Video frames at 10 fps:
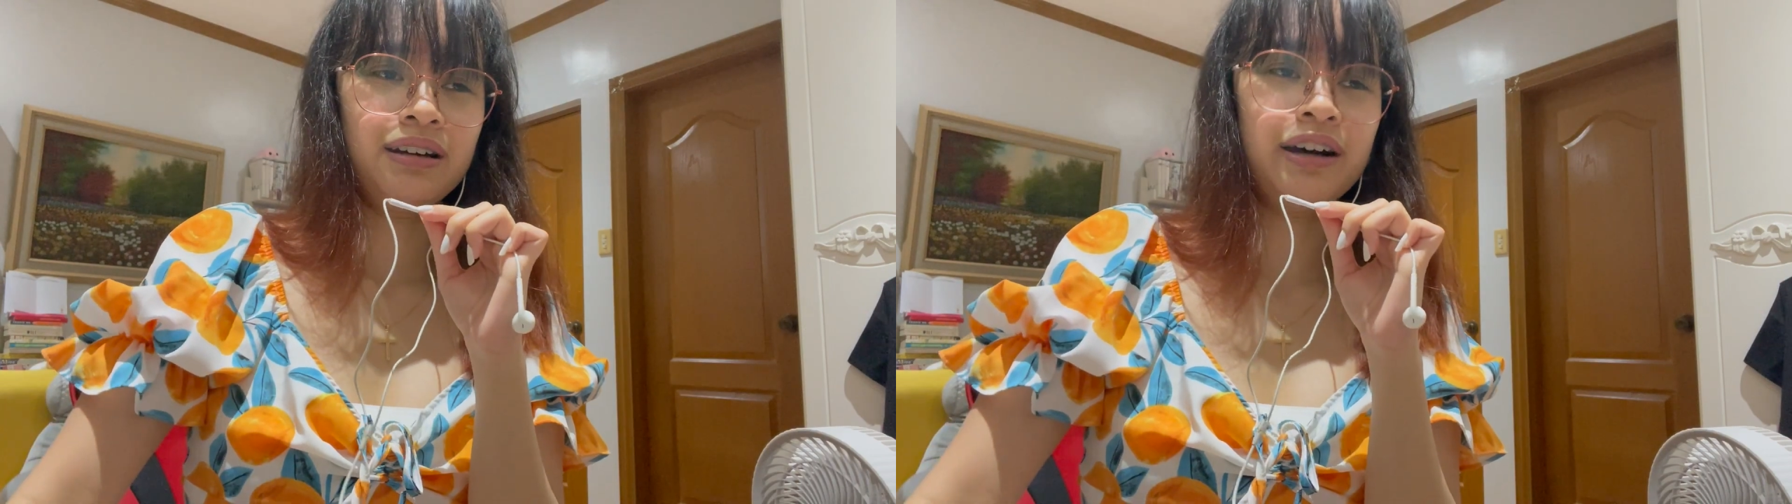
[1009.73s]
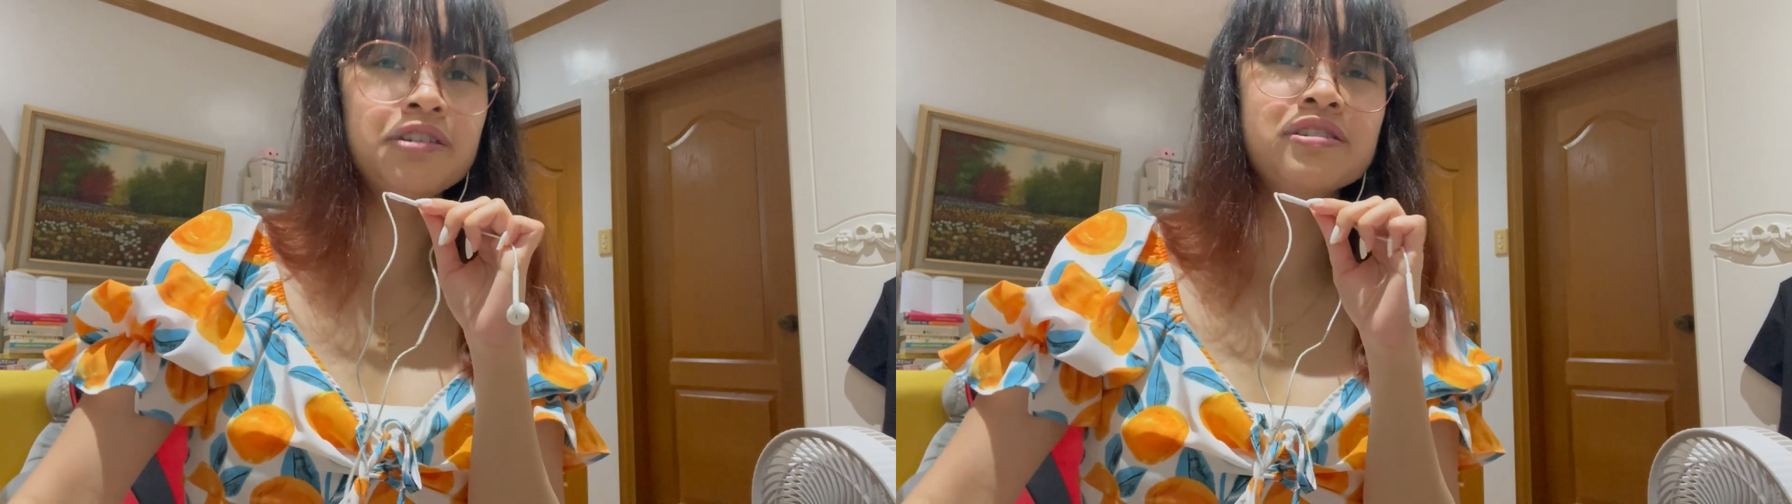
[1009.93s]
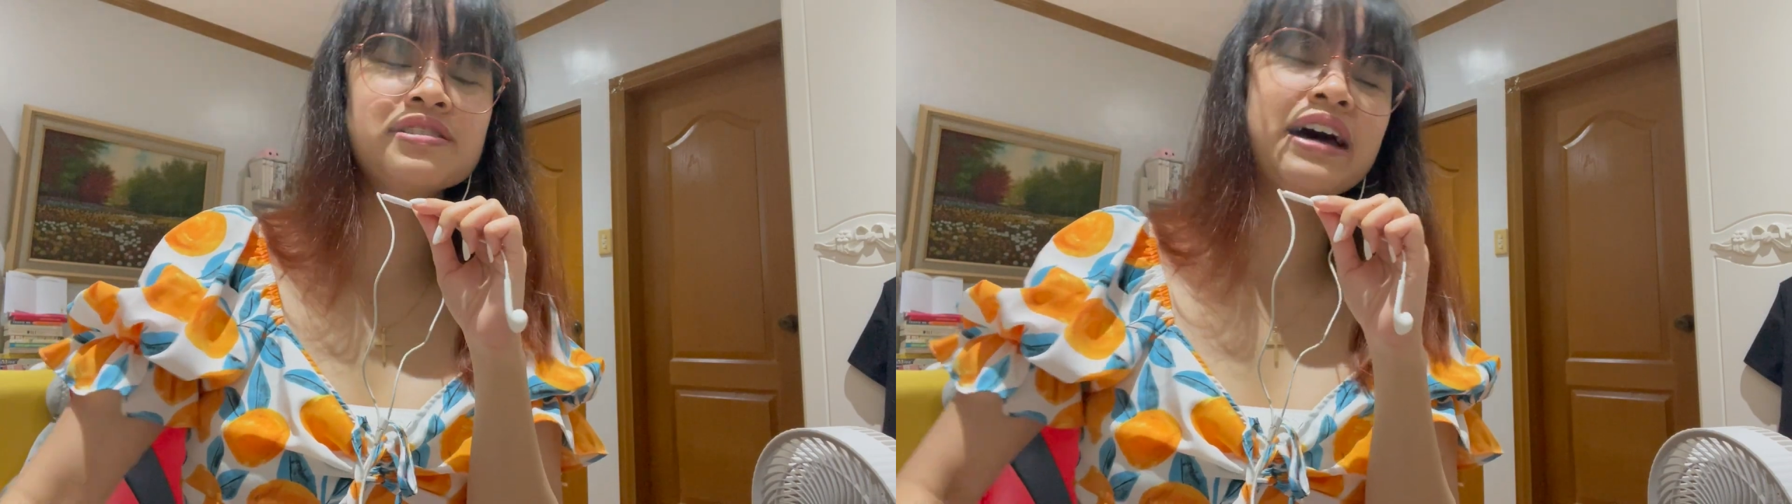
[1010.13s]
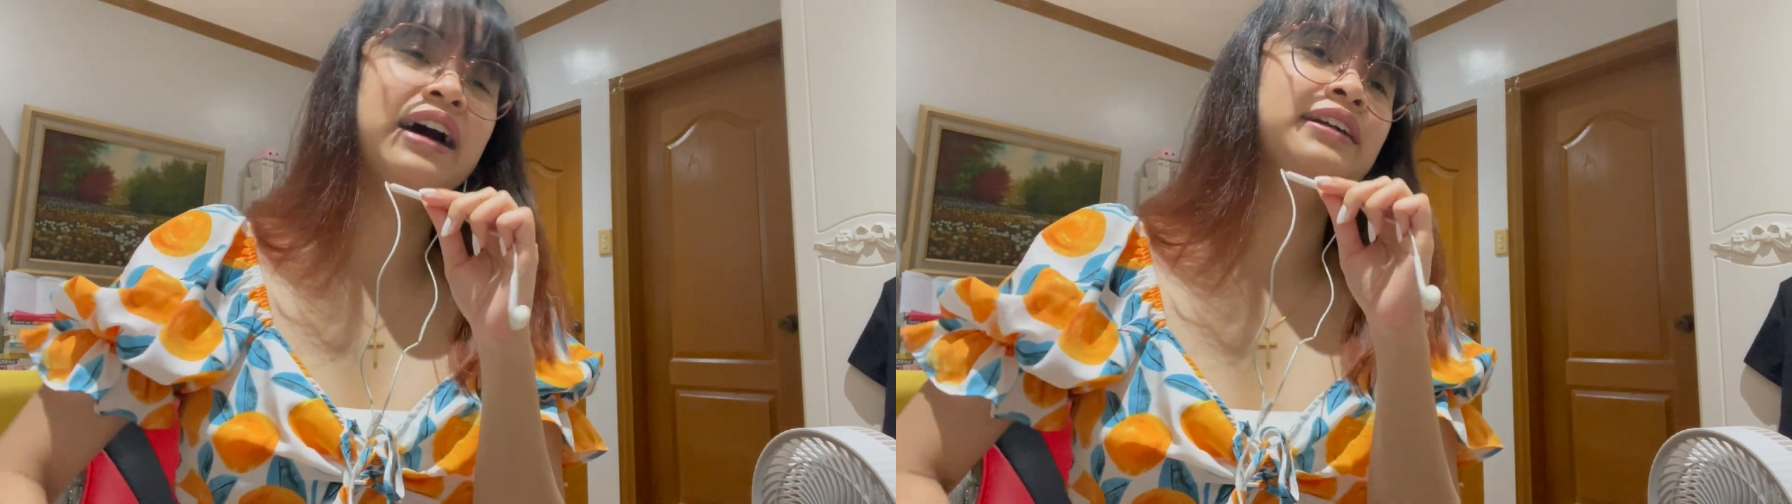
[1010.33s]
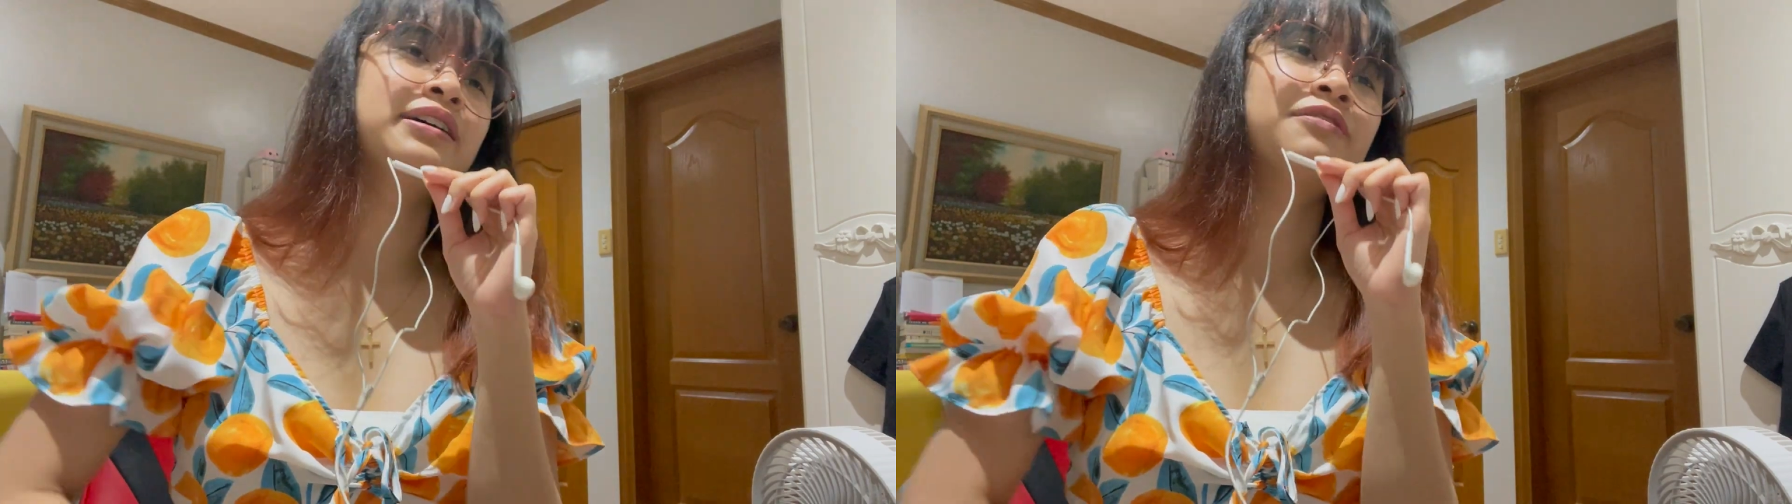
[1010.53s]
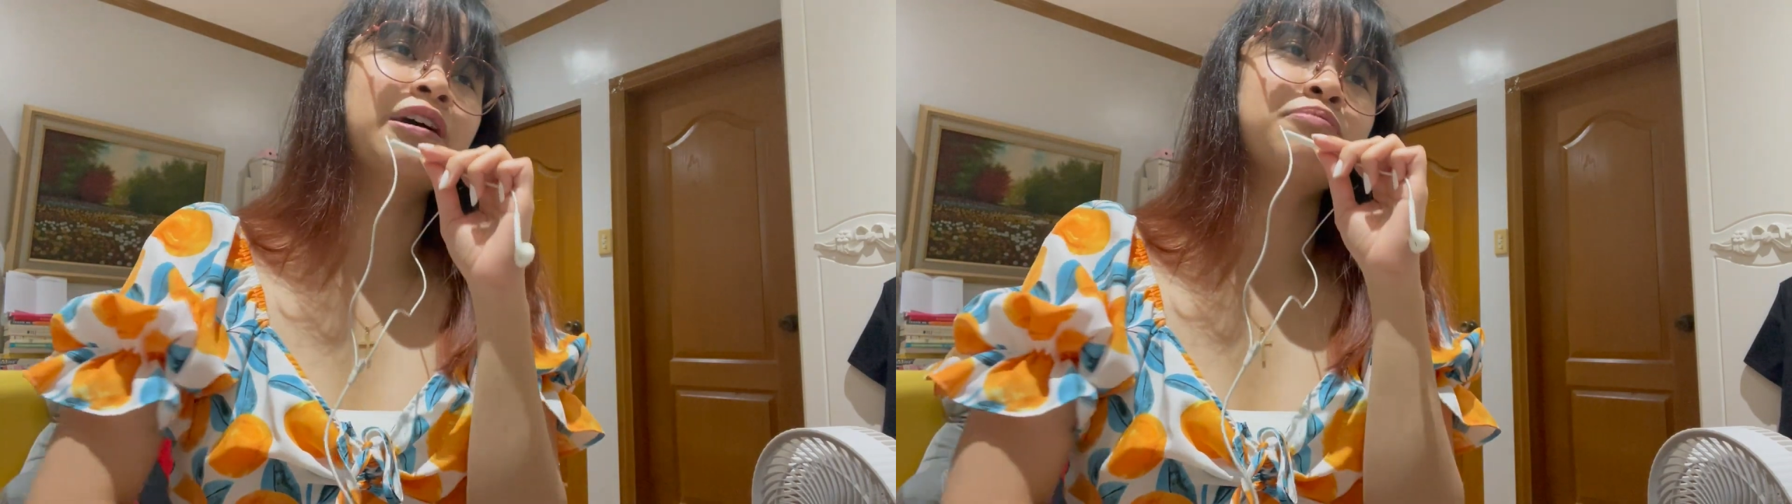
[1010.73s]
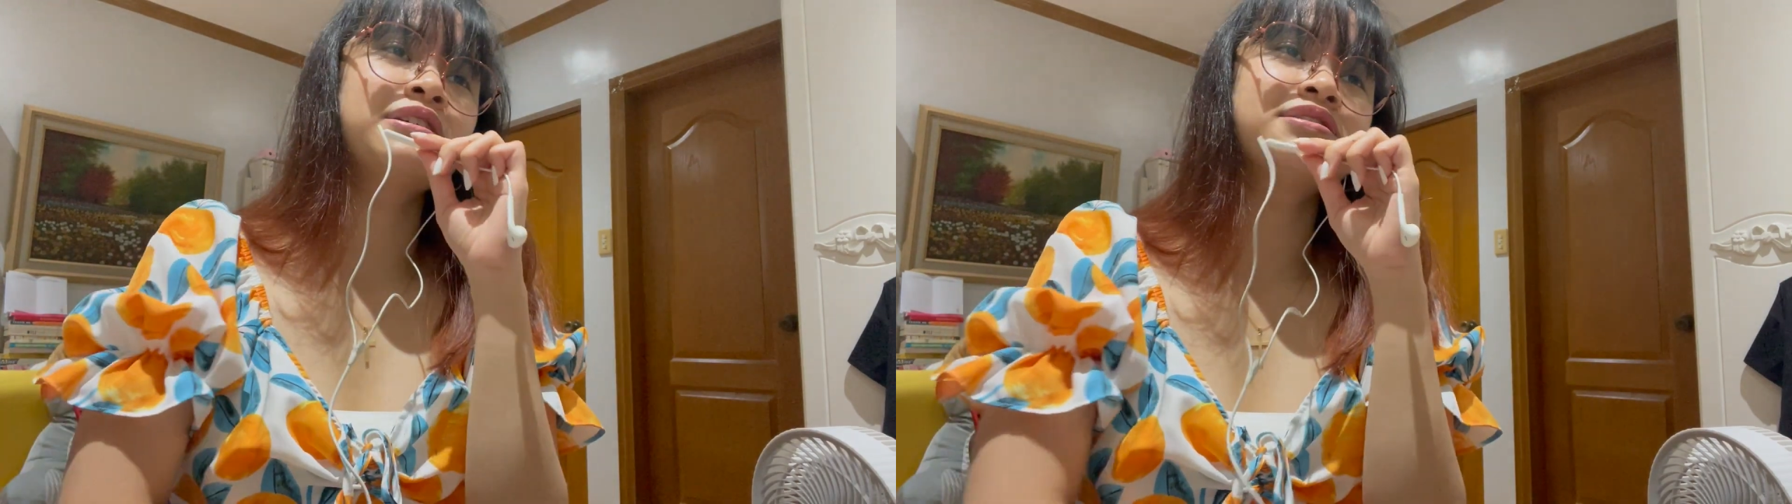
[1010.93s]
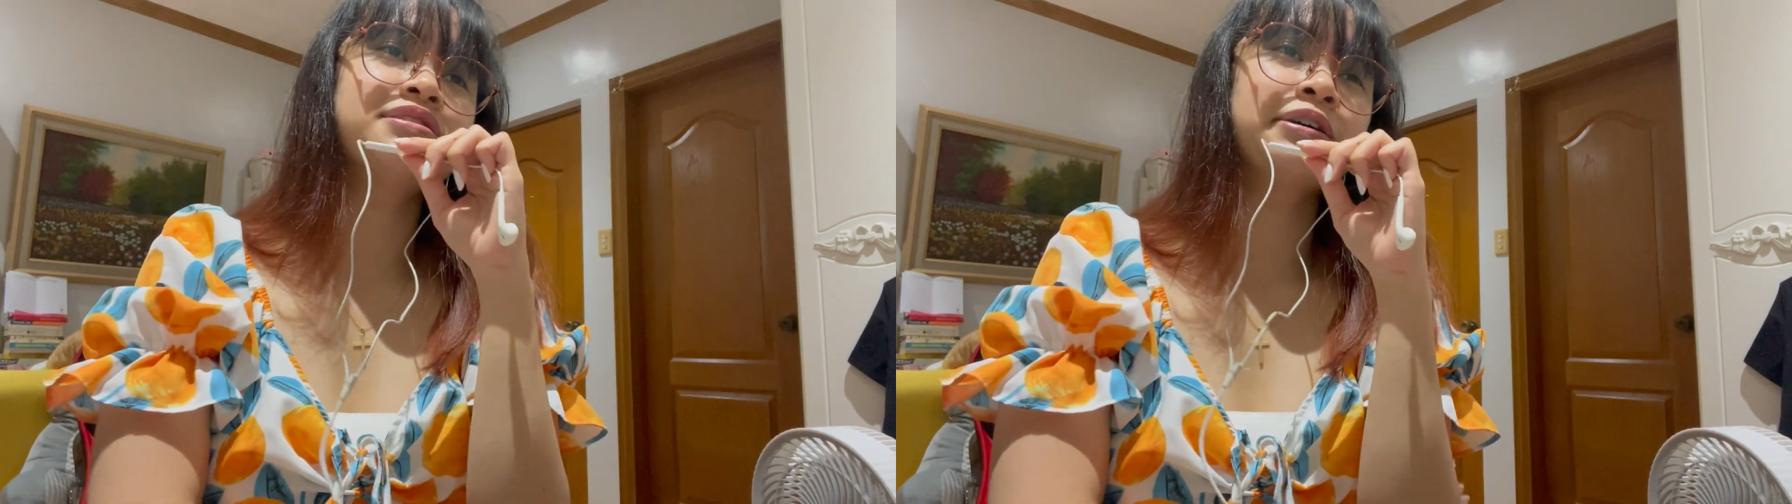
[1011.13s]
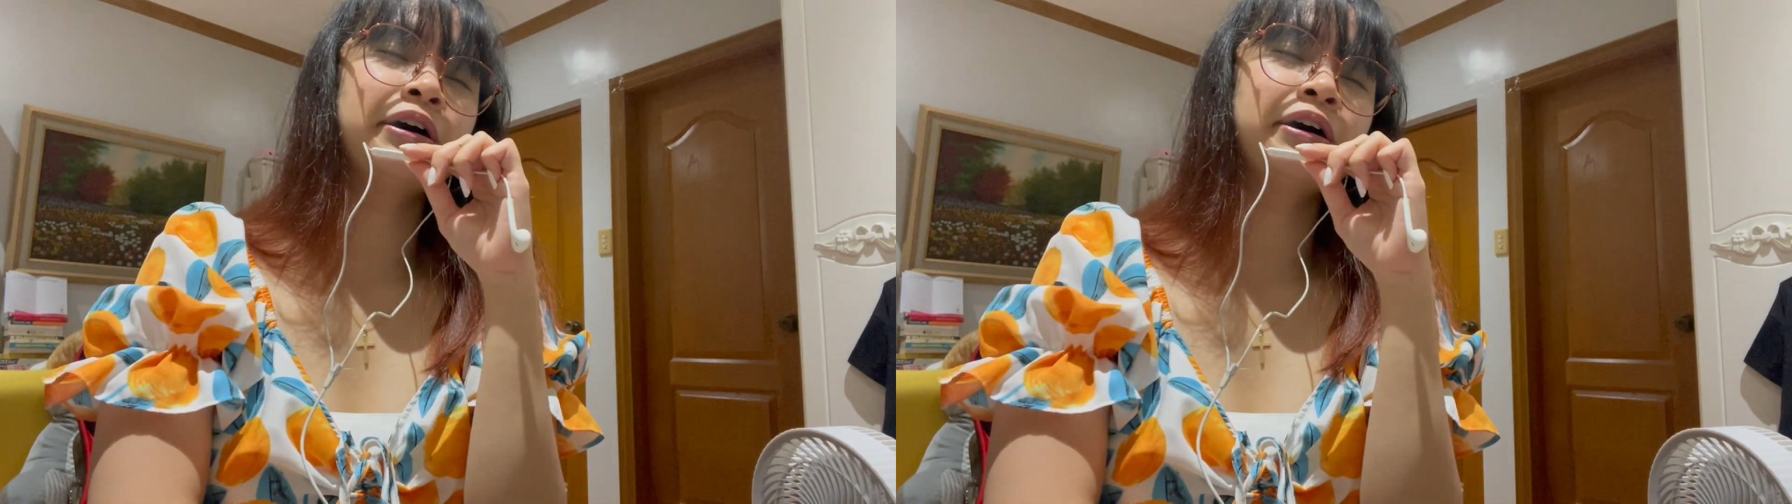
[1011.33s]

I understand that rabbits